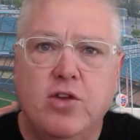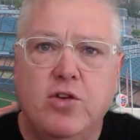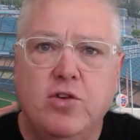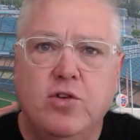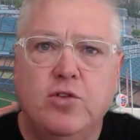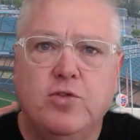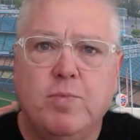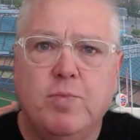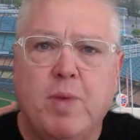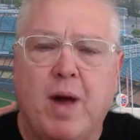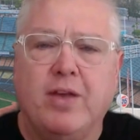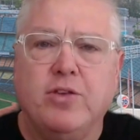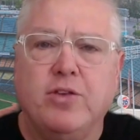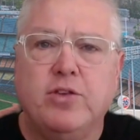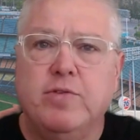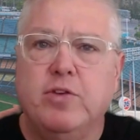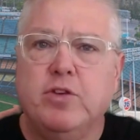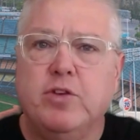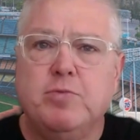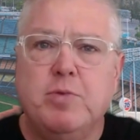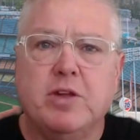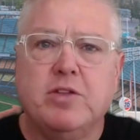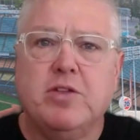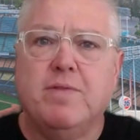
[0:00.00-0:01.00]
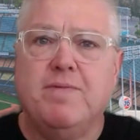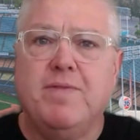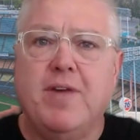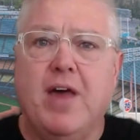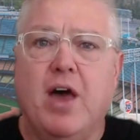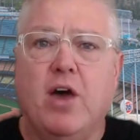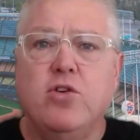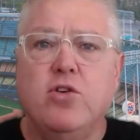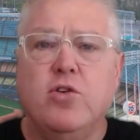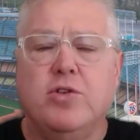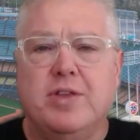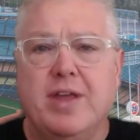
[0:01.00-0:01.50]
to use positive expected
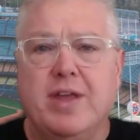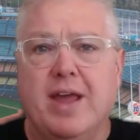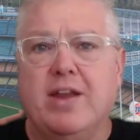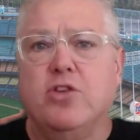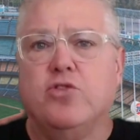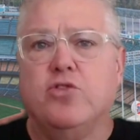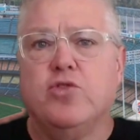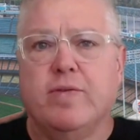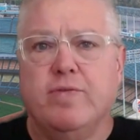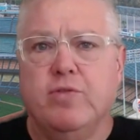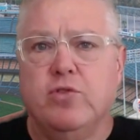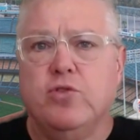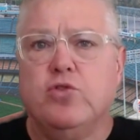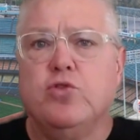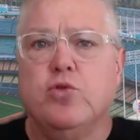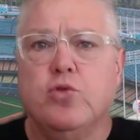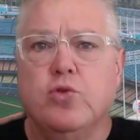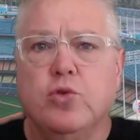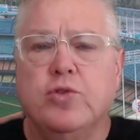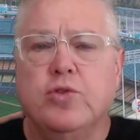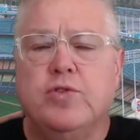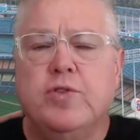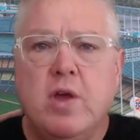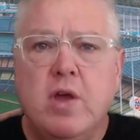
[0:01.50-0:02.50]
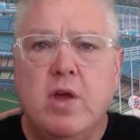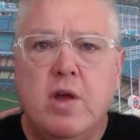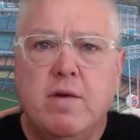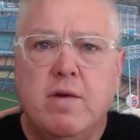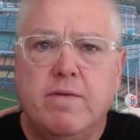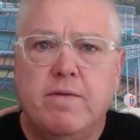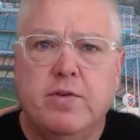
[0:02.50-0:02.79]
value, data-driven tools